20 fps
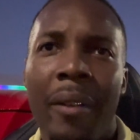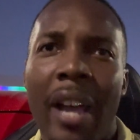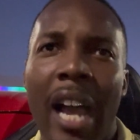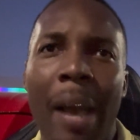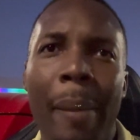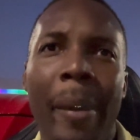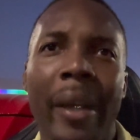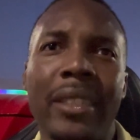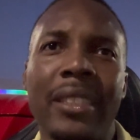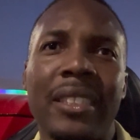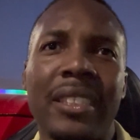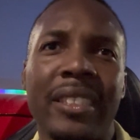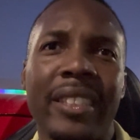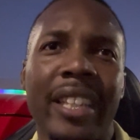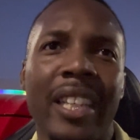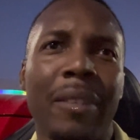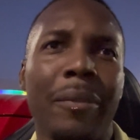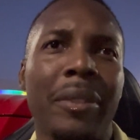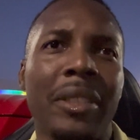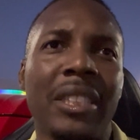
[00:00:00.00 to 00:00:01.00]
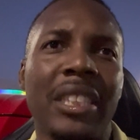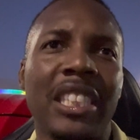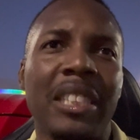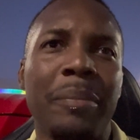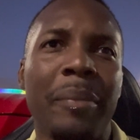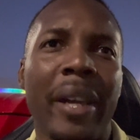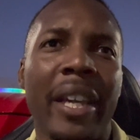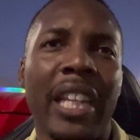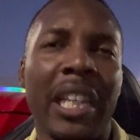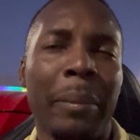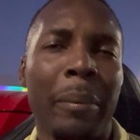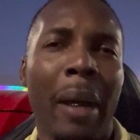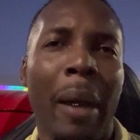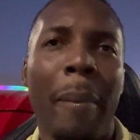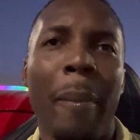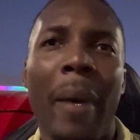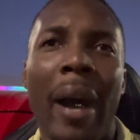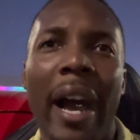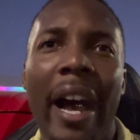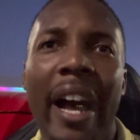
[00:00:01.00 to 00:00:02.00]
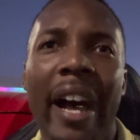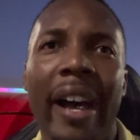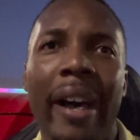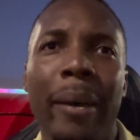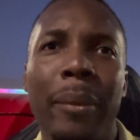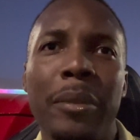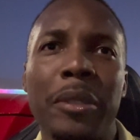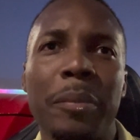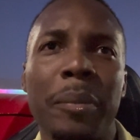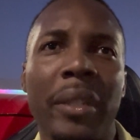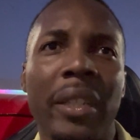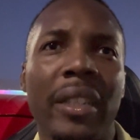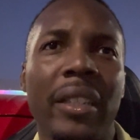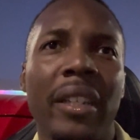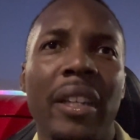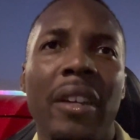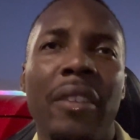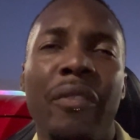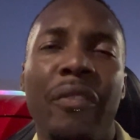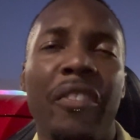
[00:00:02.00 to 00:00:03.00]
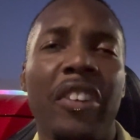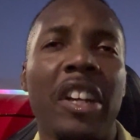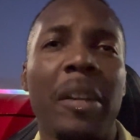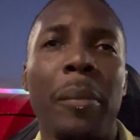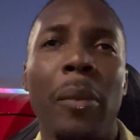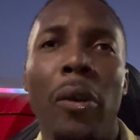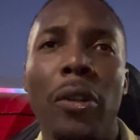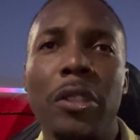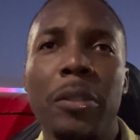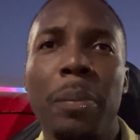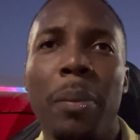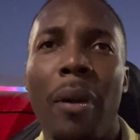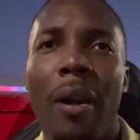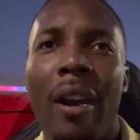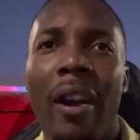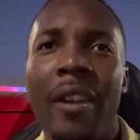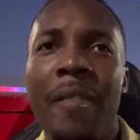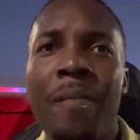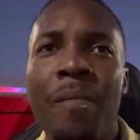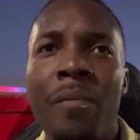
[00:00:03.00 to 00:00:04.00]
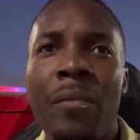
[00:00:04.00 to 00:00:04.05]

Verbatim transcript: I might just tell with just mainly my mom's, but for the most part,